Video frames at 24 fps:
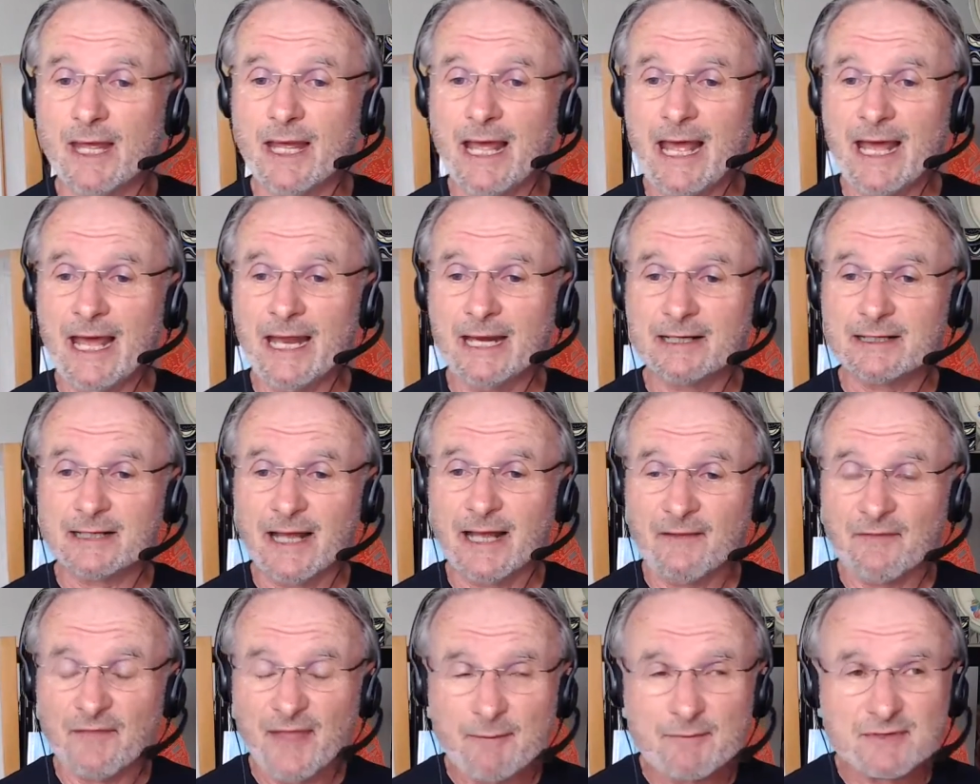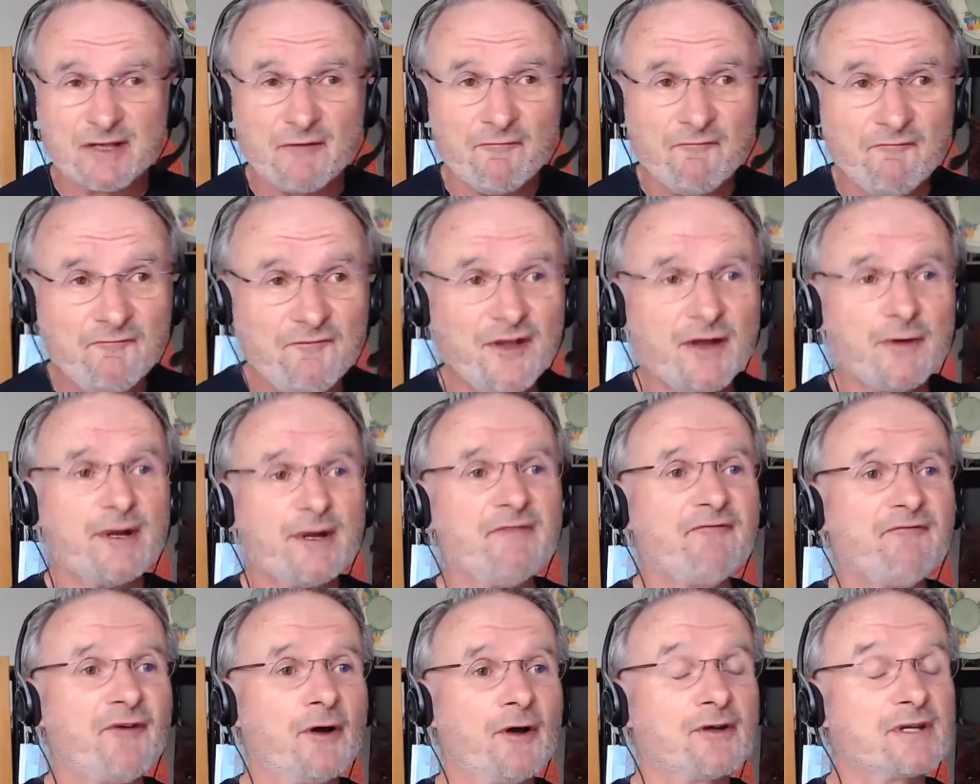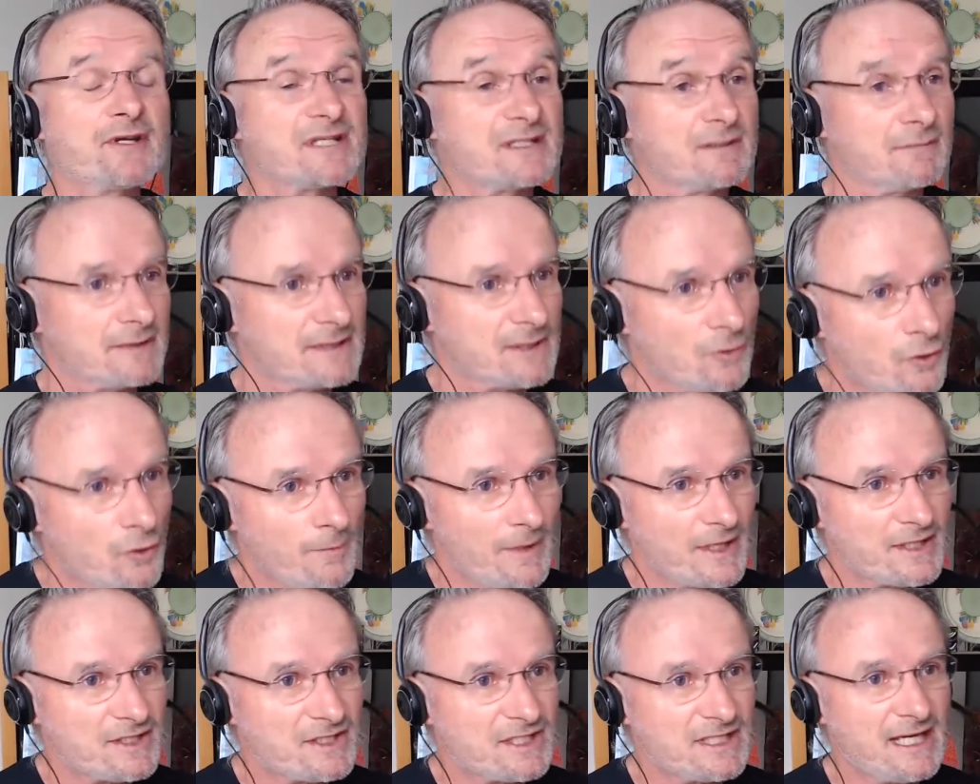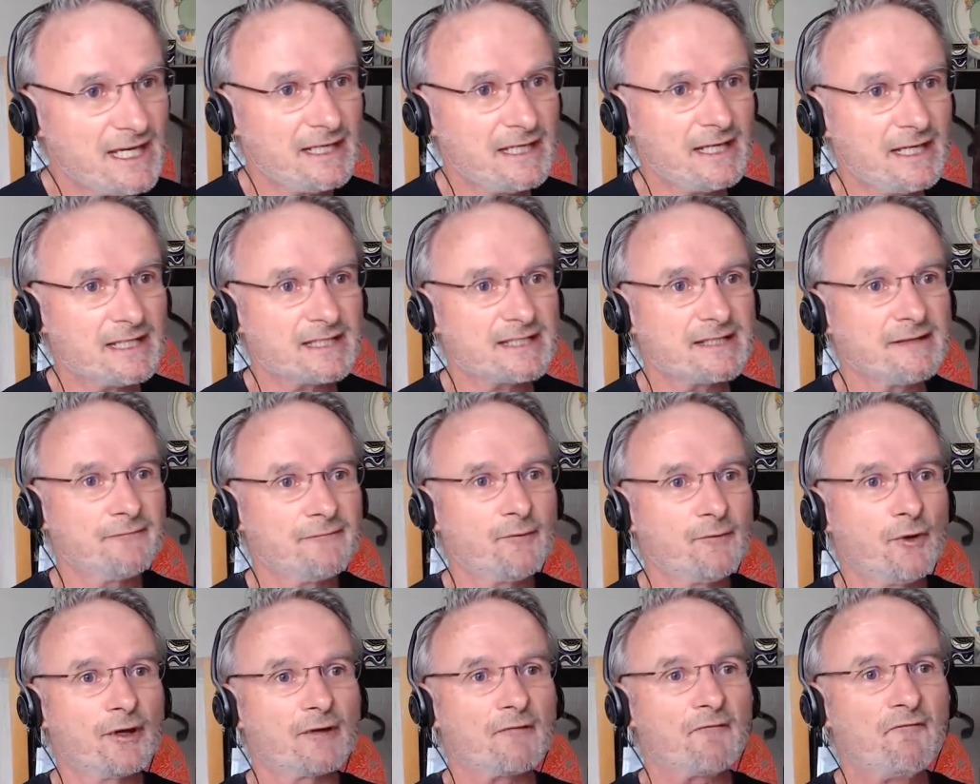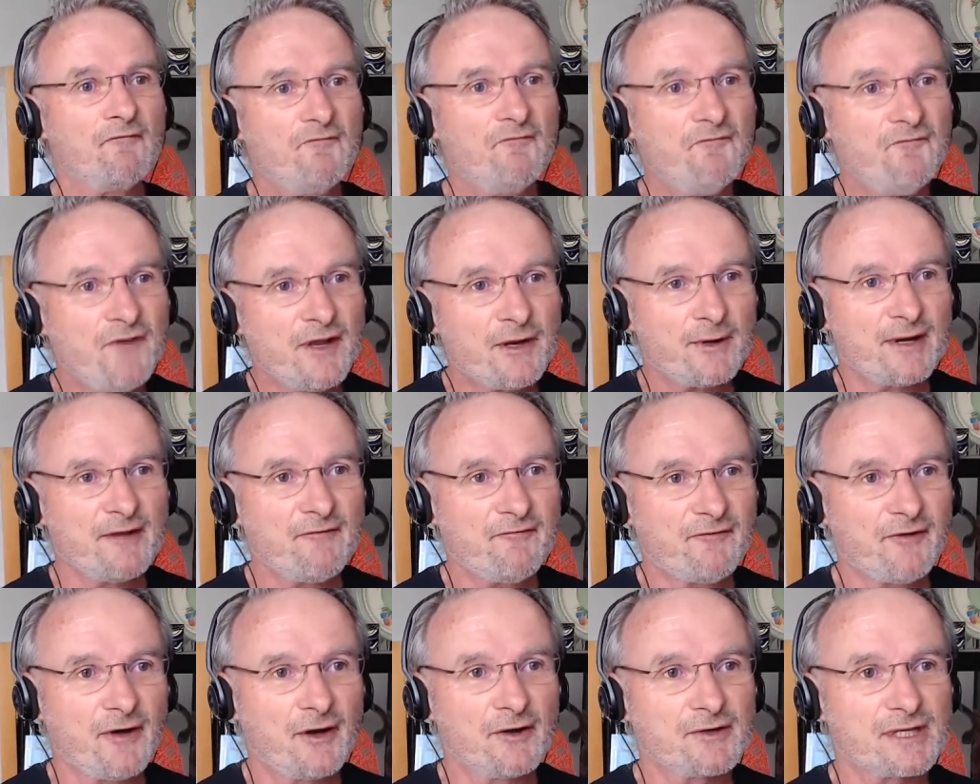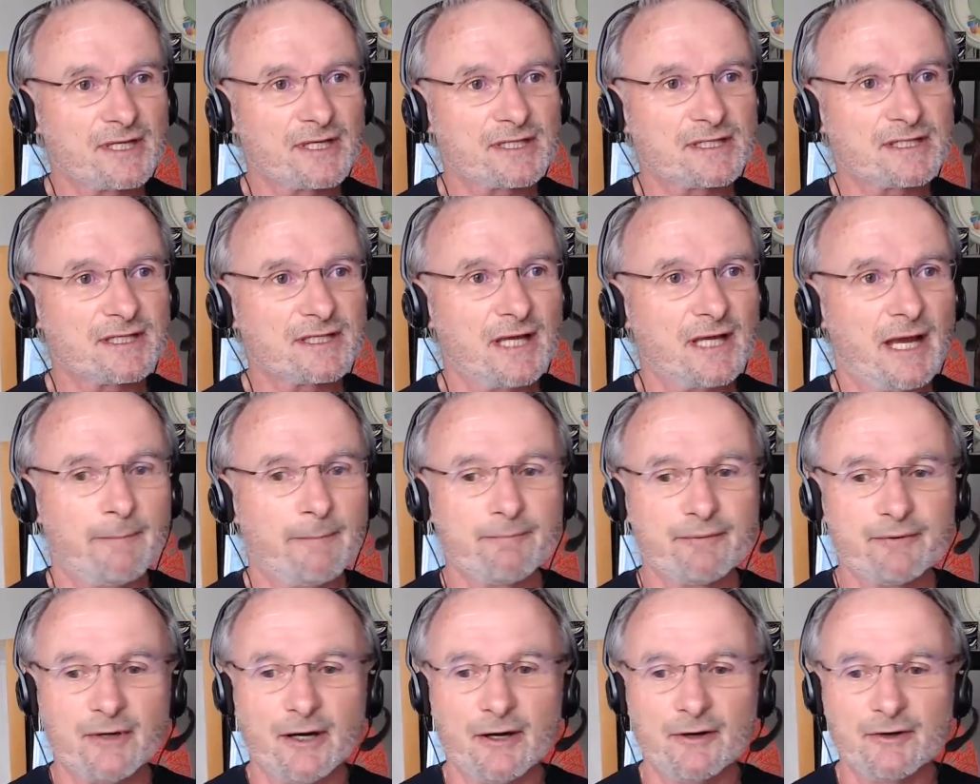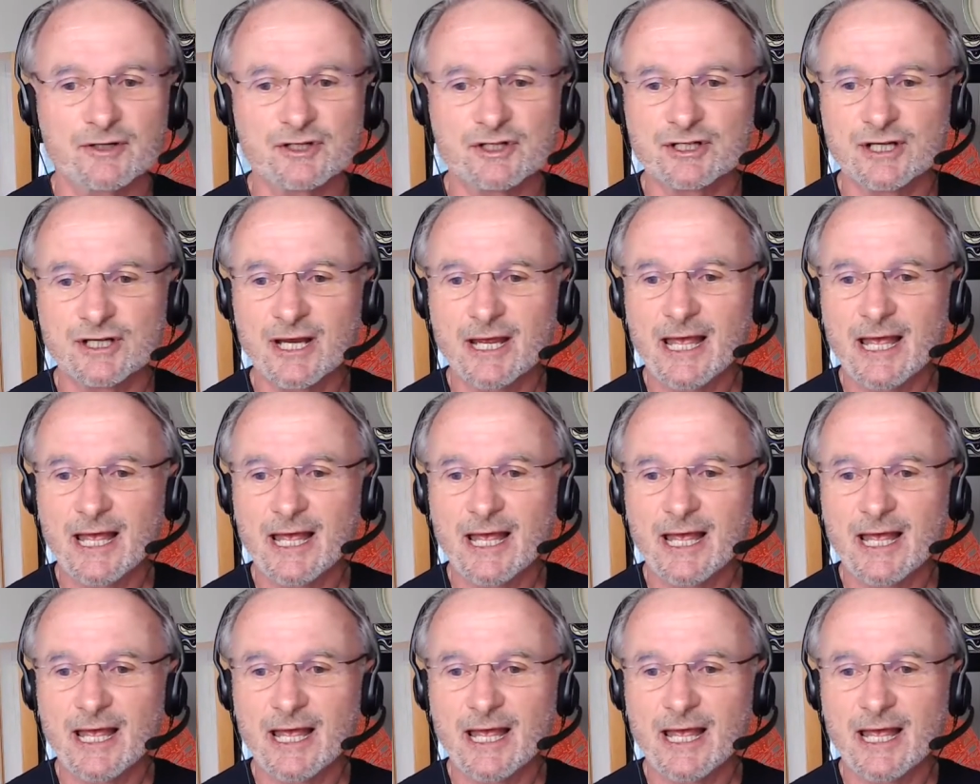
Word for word: and and that was a very focused it was almost 10 years of work very focused approach